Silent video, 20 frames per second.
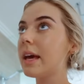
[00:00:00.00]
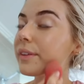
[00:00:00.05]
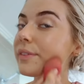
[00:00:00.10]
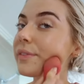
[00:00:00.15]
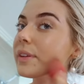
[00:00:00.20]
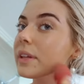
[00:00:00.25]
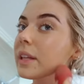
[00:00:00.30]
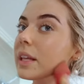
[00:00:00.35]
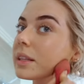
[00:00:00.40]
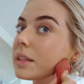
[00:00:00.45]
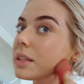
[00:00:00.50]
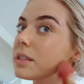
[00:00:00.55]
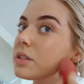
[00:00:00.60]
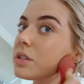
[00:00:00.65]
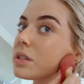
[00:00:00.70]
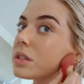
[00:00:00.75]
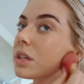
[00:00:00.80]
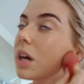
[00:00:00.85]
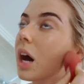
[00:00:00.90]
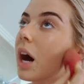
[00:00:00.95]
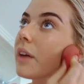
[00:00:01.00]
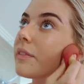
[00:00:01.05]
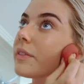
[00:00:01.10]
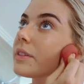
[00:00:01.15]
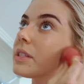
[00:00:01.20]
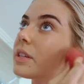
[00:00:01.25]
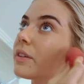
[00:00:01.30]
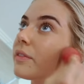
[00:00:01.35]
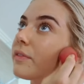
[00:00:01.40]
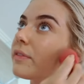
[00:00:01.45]
I feel like this just
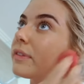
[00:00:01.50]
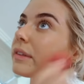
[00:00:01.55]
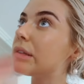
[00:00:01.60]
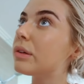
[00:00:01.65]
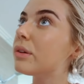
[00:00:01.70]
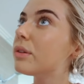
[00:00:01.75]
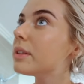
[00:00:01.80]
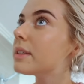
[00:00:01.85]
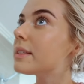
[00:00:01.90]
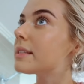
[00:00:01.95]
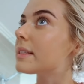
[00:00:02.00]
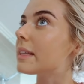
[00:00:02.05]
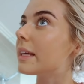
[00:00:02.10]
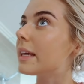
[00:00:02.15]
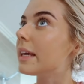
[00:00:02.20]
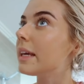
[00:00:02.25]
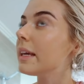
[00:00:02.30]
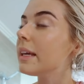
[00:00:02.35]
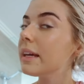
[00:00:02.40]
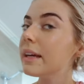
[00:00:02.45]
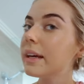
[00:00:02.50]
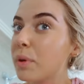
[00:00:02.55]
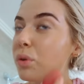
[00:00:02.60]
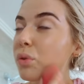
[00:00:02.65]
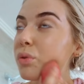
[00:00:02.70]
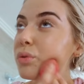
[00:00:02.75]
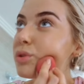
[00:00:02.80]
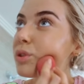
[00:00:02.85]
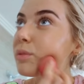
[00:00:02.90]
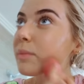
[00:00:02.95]
covers it flawlessly, but
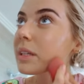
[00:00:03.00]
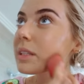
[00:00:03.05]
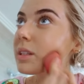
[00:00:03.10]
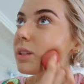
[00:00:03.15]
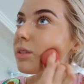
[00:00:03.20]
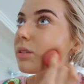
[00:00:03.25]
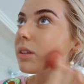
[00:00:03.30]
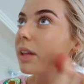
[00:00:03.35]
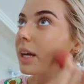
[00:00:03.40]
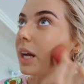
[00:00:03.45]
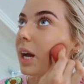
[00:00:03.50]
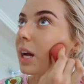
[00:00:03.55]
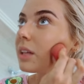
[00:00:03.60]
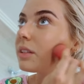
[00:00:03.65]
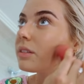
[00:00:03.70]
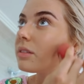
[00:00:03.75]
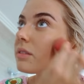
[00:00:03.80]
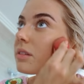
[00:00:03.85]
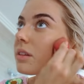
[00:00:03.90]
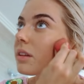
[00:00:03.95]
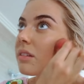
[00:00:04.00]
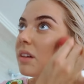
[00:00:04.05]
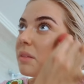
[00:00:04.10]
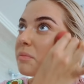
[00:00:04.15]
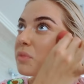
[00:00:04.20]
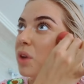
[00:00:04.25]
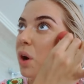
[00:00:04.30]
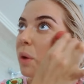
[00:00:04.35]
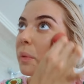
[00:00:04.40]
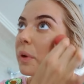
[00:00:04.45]
also makes it look like
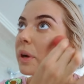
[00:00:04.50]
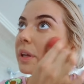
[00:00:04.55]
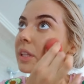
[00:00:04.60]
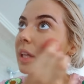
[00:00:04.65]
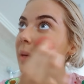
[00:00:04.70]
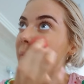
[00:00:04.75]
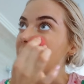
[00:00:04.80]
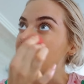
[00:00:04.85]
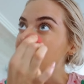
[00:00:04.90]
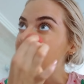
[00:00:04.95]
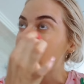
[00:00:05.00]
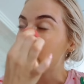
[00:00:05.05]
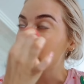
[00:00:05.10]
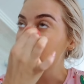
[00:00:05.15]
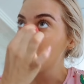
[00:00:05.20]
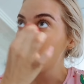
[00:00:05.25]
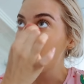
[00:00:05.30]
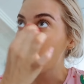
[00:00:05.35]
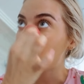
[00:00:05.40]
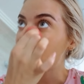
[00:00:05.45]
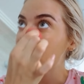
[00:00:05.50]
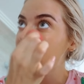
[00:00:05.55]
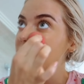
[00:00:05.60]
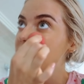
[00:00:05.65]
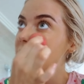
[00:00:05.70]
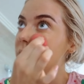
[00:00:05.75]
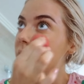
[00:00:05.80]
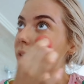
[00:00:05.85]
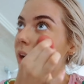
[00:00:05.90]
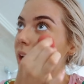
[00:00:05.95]
I'm not wearing that much makeup.
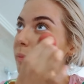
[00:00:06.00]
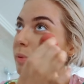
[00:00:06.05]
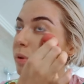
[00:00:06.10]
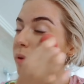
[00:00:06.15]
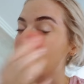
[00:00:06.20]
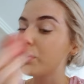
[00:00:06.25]
It's incredible.